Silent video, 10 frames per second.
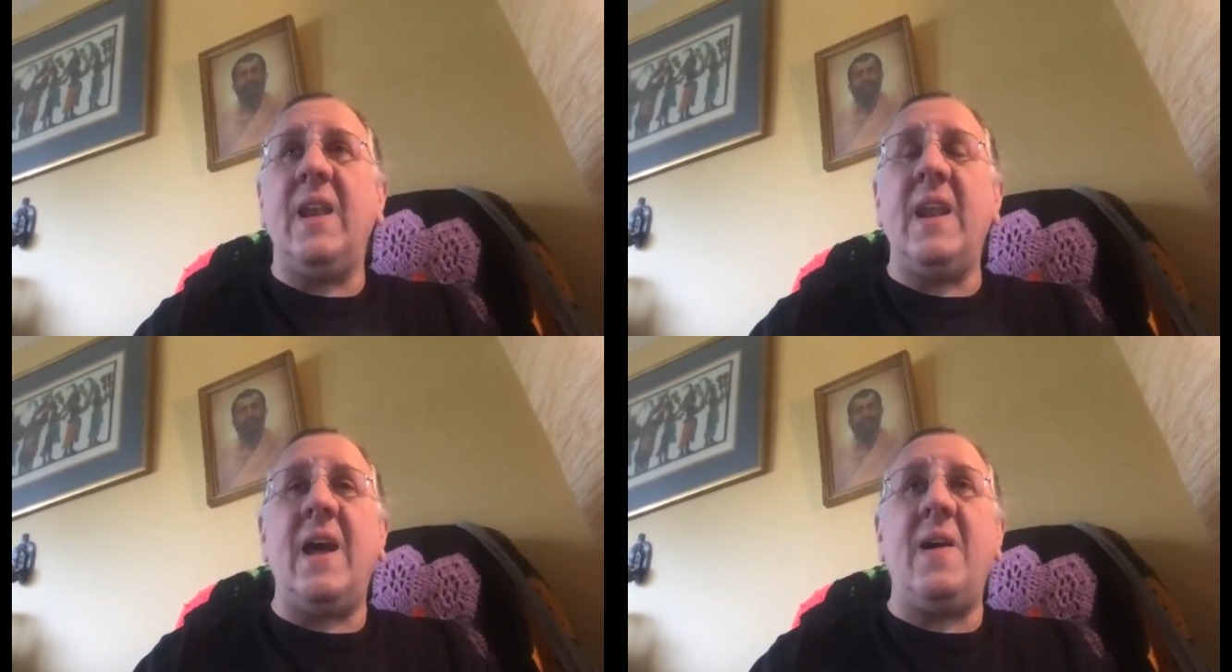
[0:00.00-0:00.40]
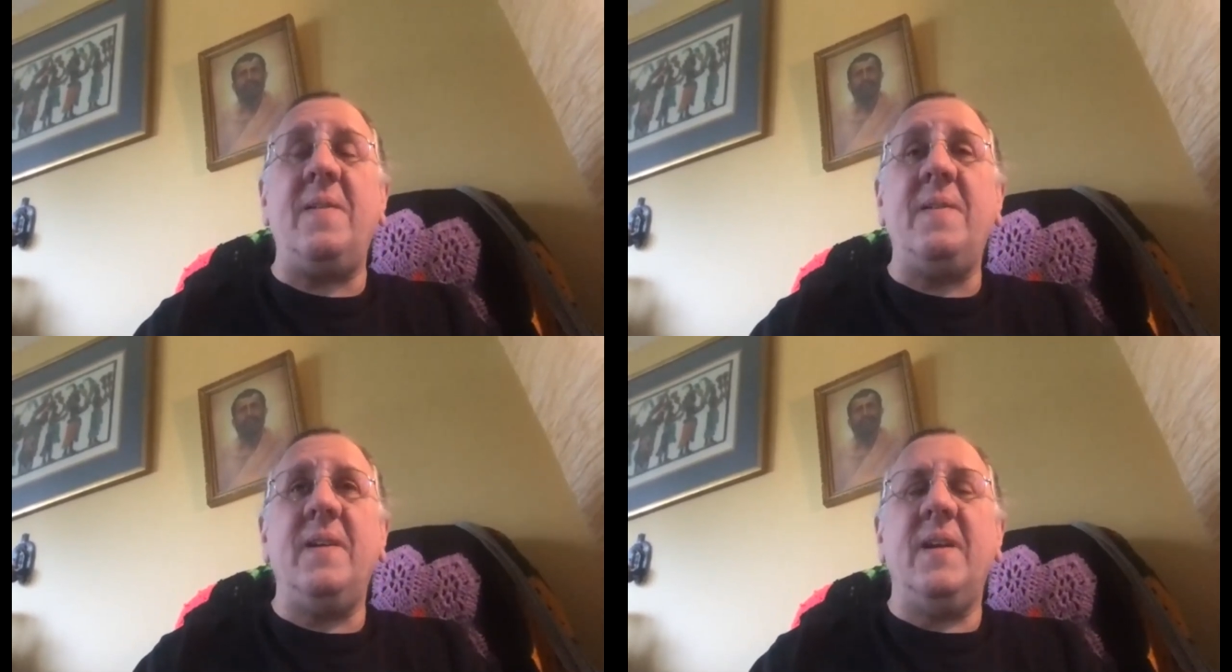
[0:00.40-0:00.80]

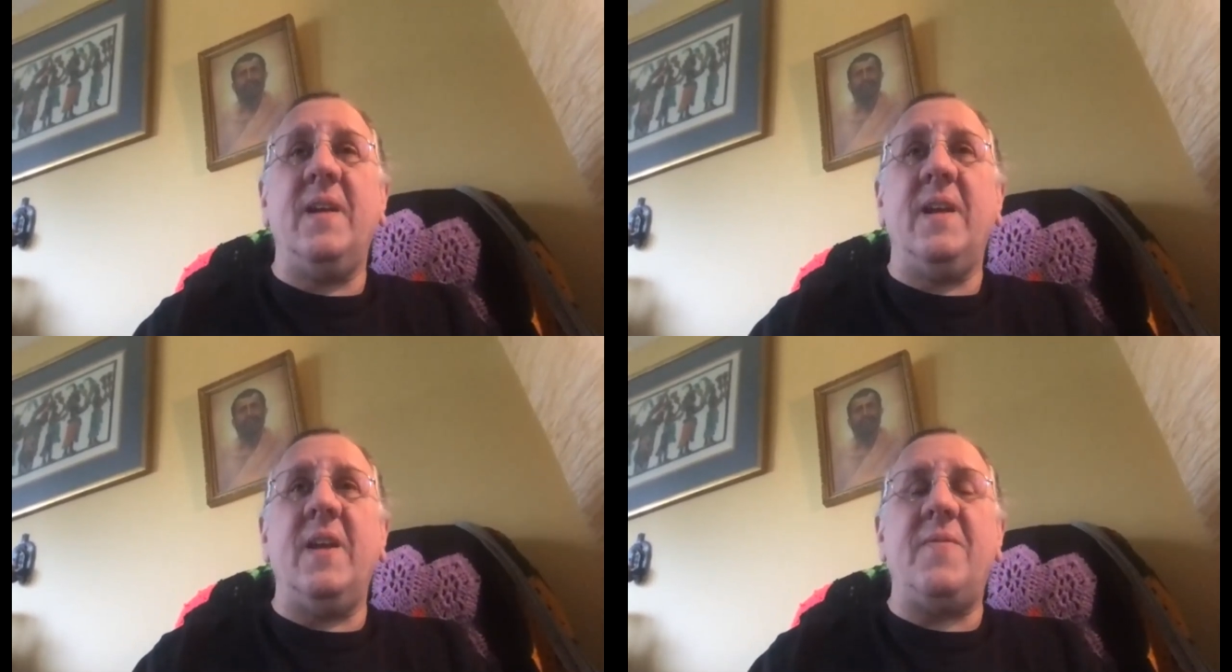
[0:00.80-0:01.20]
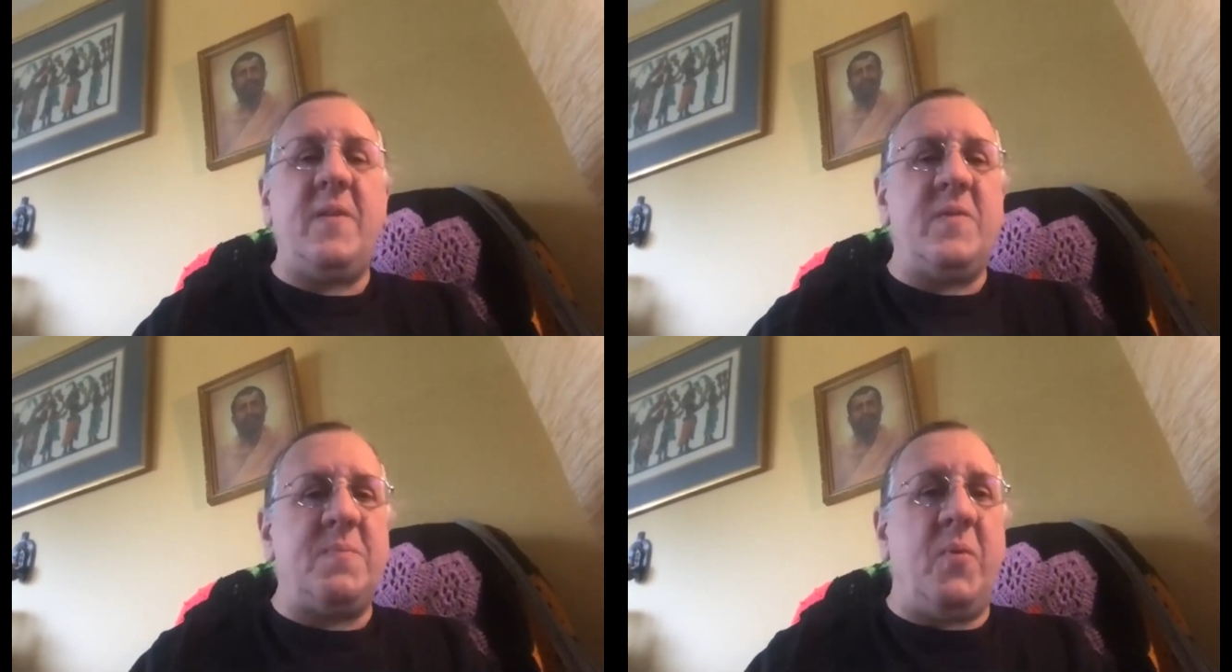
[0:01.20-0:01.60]
Now, if he
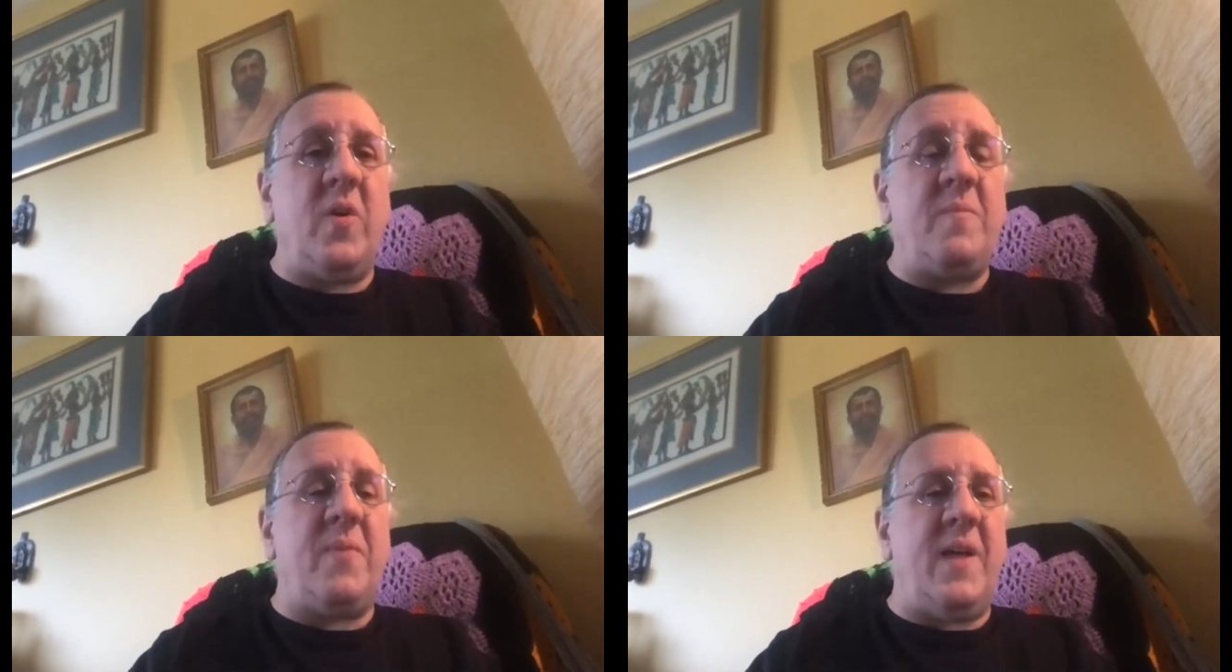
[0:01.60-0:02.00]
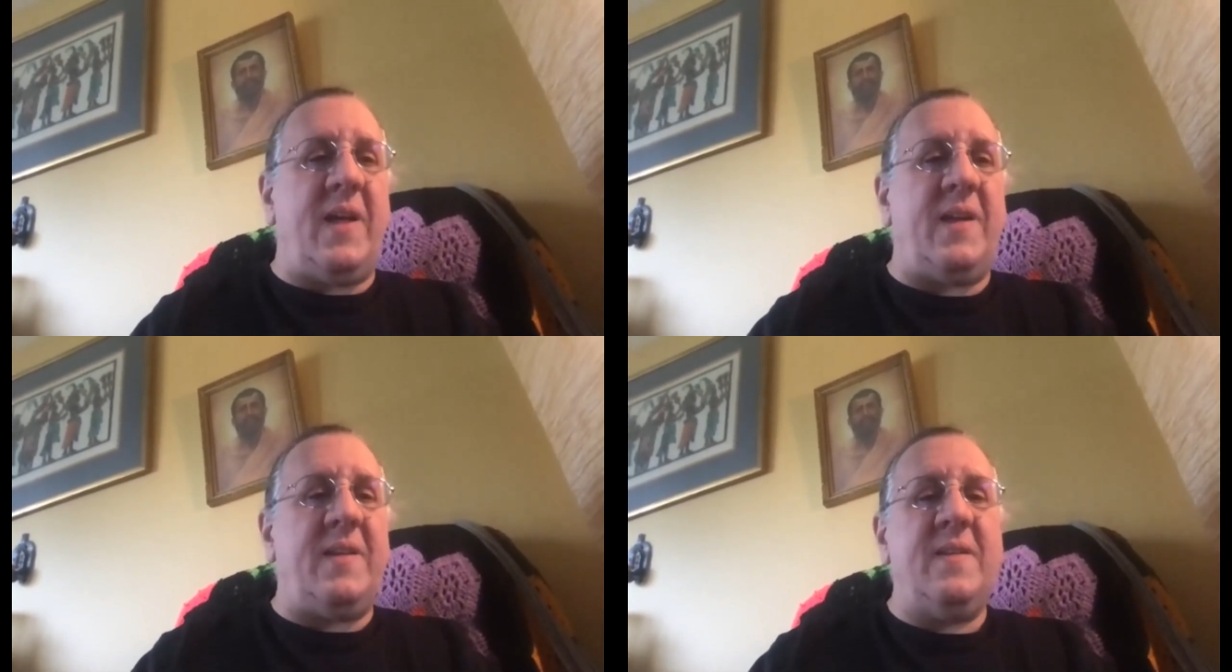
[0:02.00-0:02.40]
was born
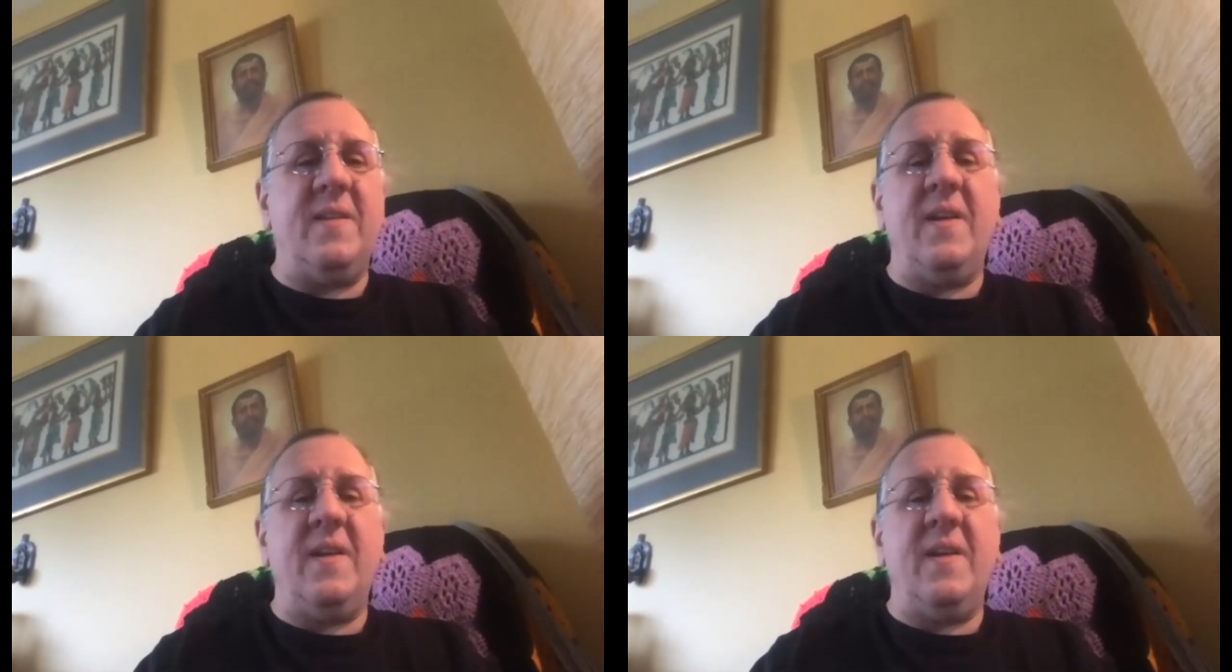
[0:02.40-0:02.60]
blind,